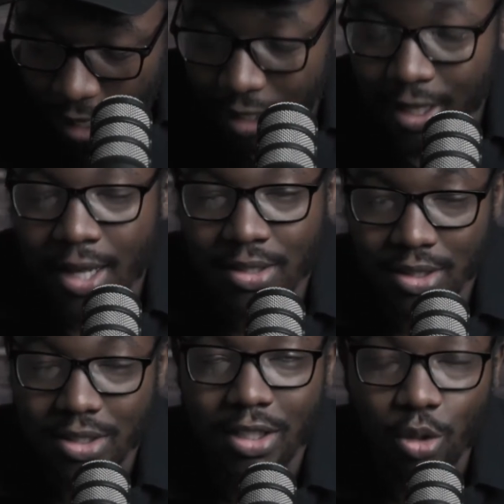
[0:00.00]
again, this is
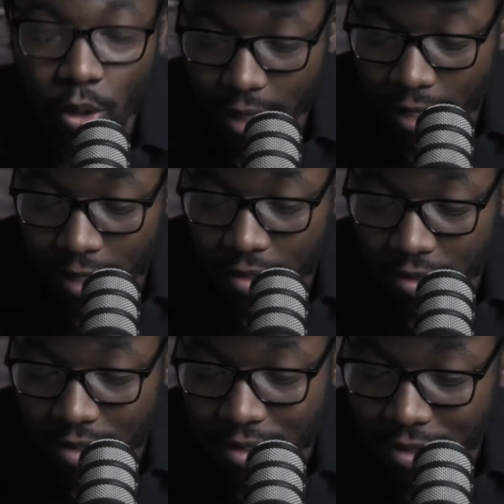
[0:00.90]
just like a quick edit, so
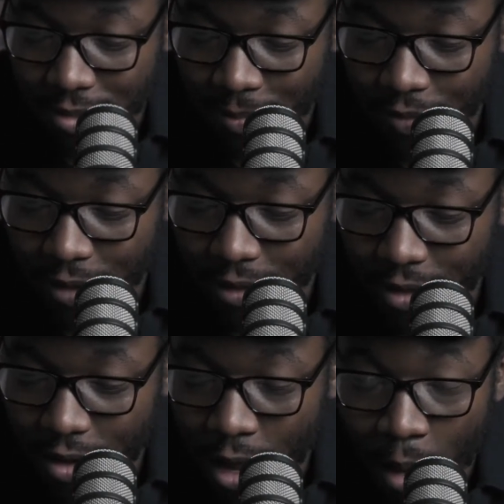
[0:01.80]
this isn't something.
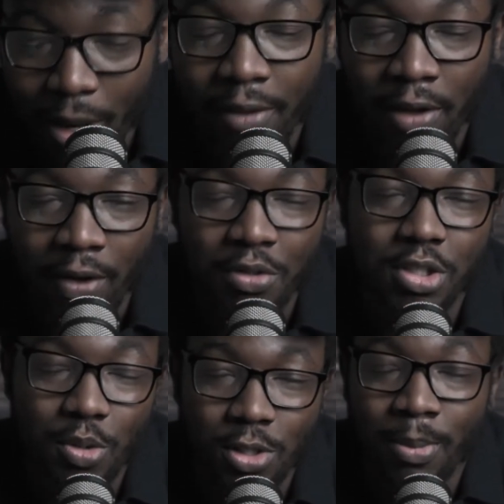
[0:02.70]
If I also
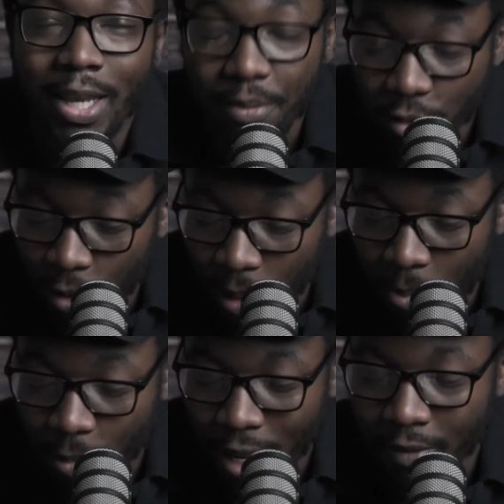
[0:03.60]
do this on my laptop, I'll
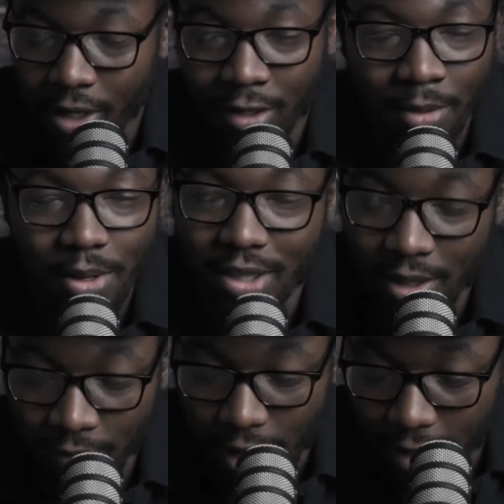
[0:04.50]
probably have like a completely
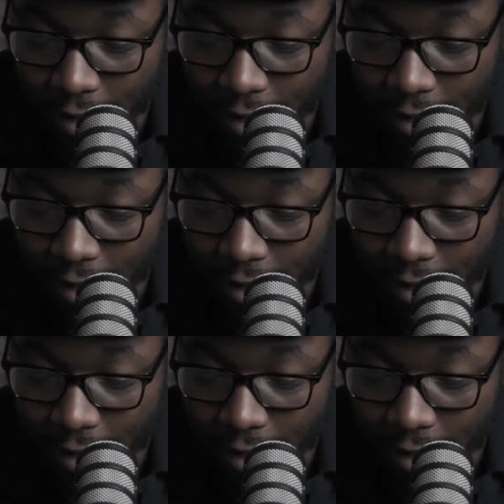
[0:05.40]
different edit,